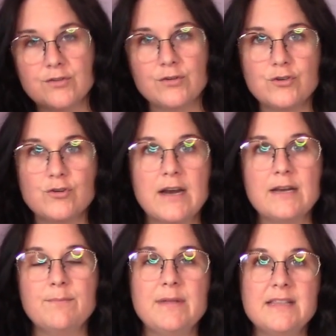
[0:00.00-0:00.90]
So you're trying
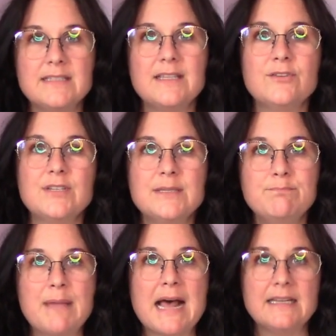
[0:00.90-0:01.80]
to, this, there's this
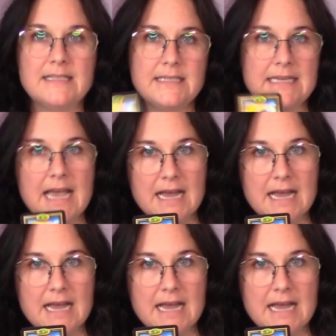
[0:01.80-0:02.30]
balancing